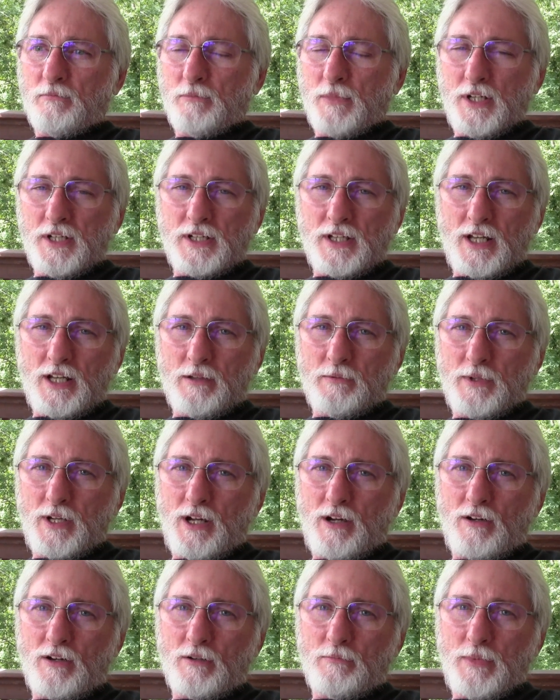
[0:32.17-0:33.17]
Been telling me
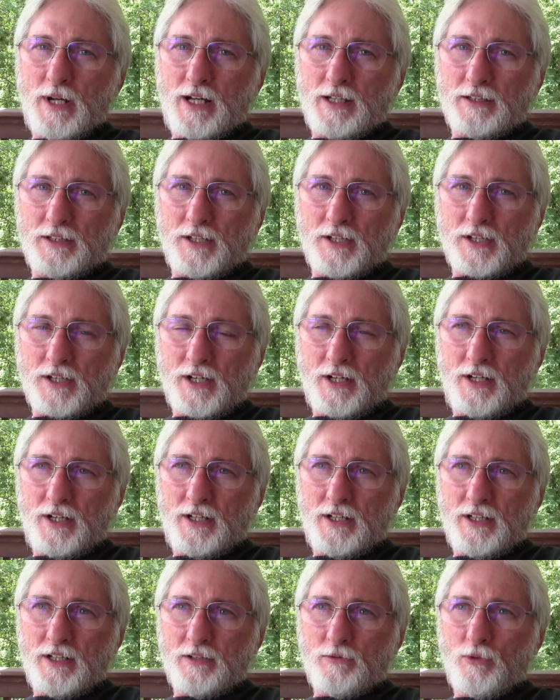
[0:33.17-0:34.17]
all about this
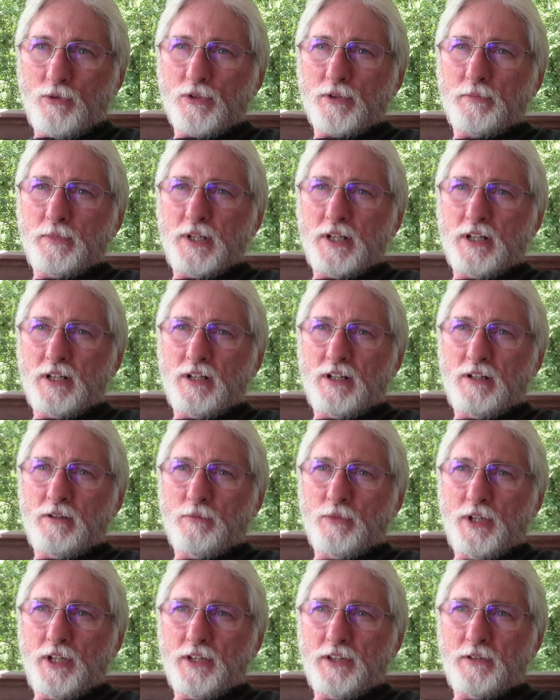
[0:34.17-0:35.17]
area and wants me to
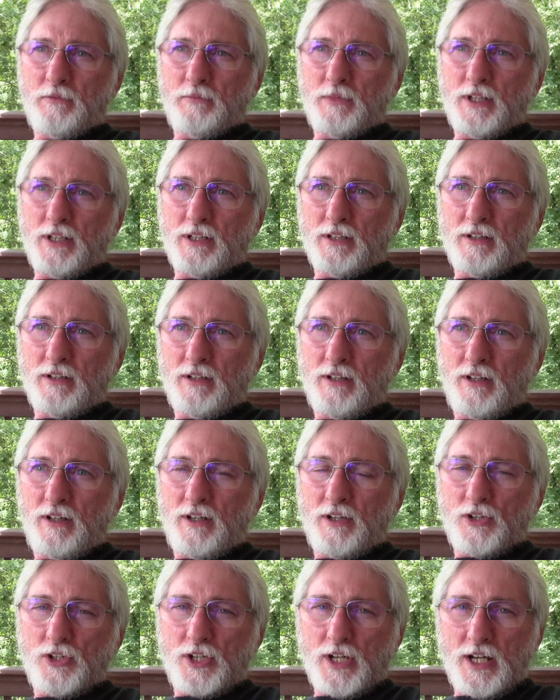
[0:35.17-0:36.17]
come with him and
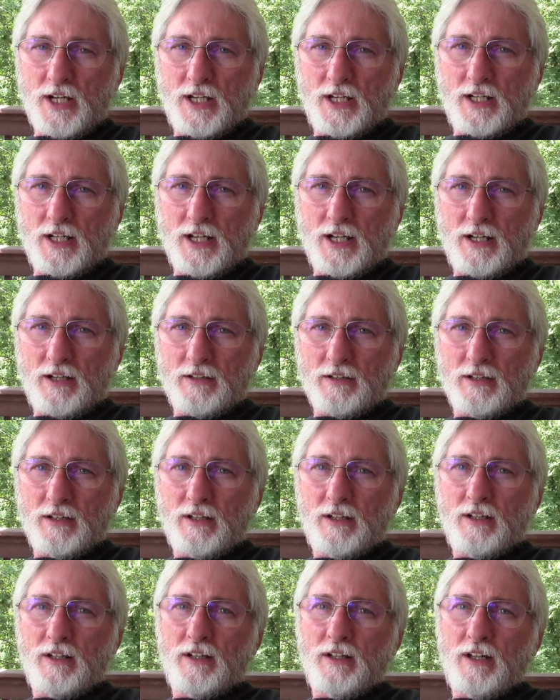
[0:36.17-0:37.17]
check it out.
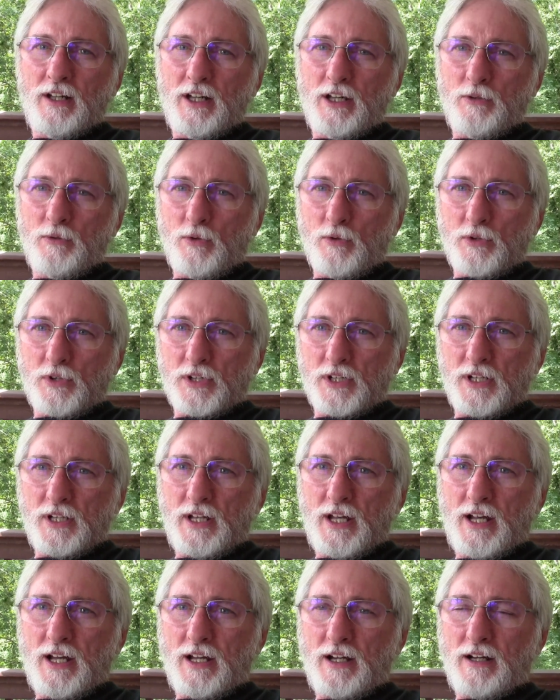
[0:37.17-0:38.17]
He wants to see
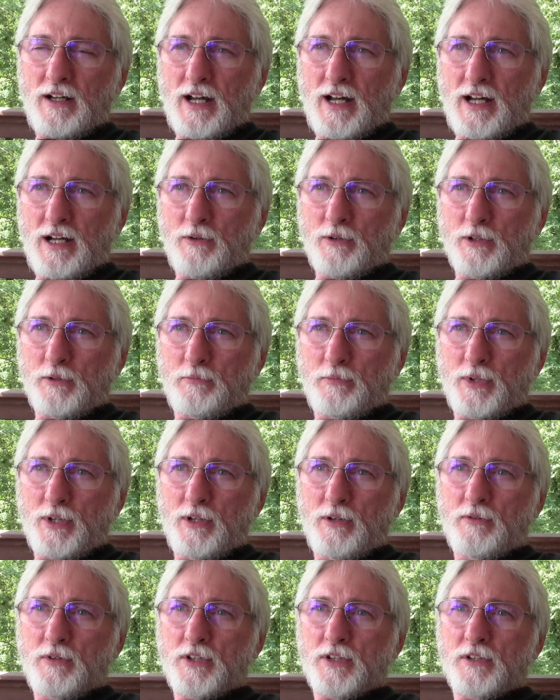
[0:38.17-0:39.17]
how I would
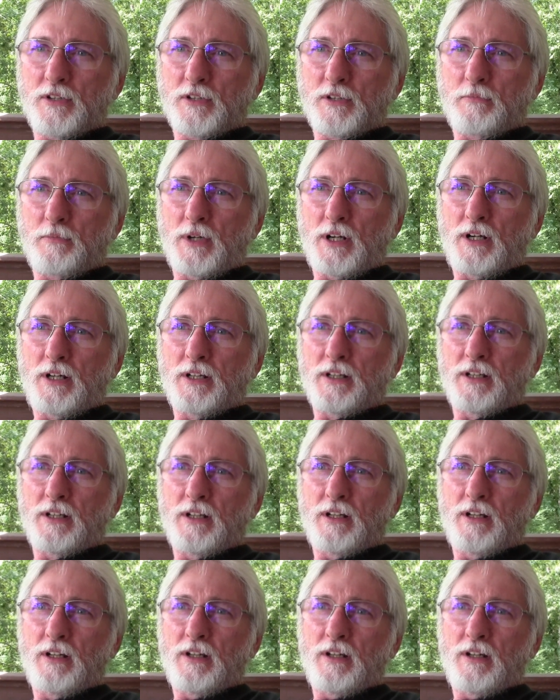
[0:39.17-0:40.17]
approach the spot
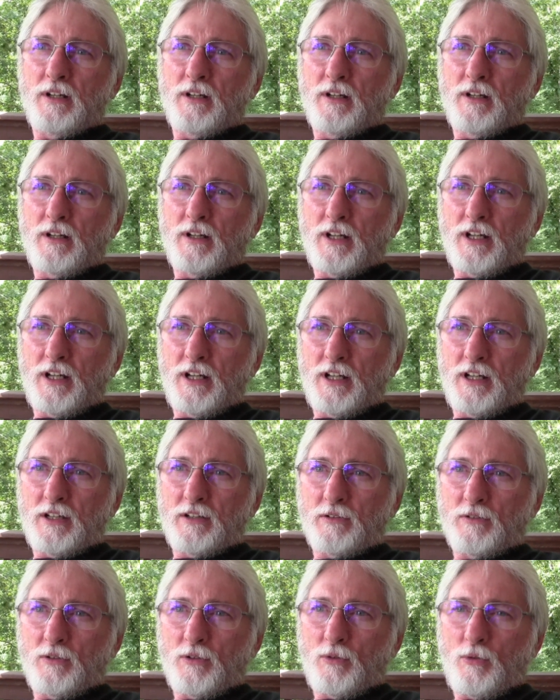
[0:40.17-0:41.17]

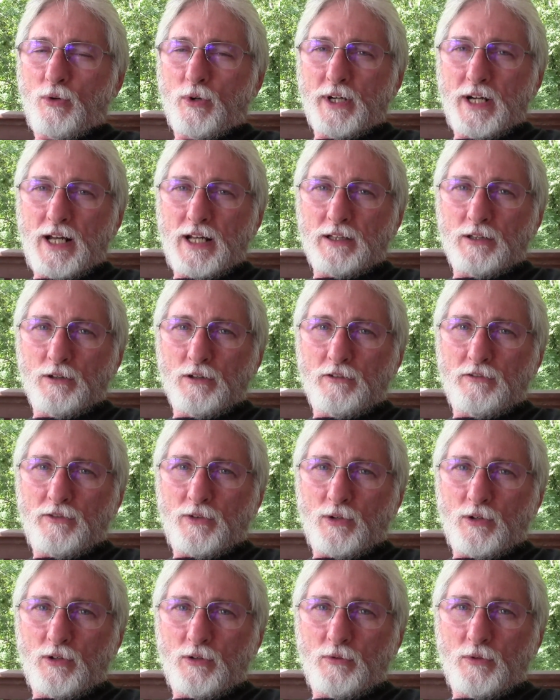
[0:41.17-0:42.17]
and what I look
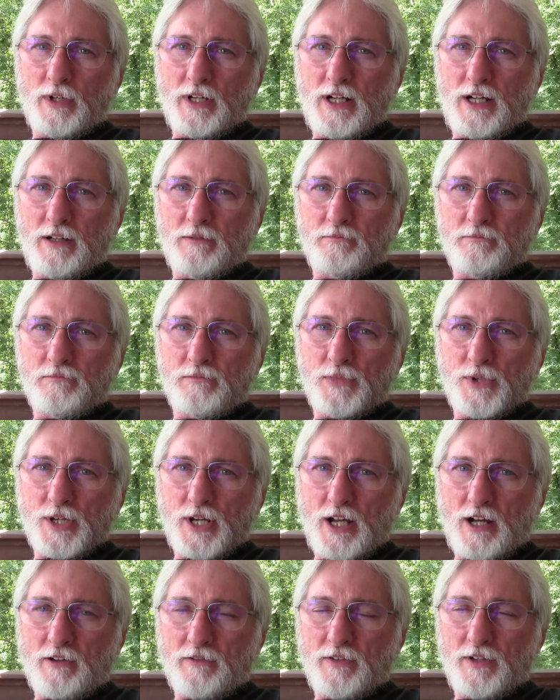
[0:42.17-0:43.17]
for when I
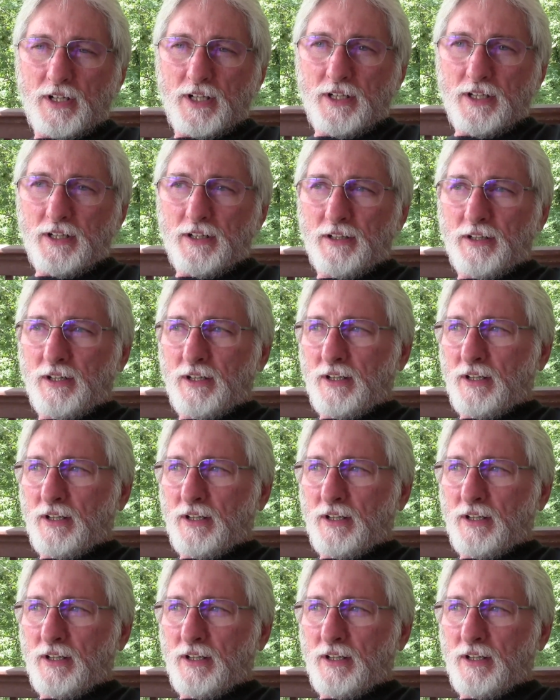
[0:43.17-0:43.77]
scout for deer.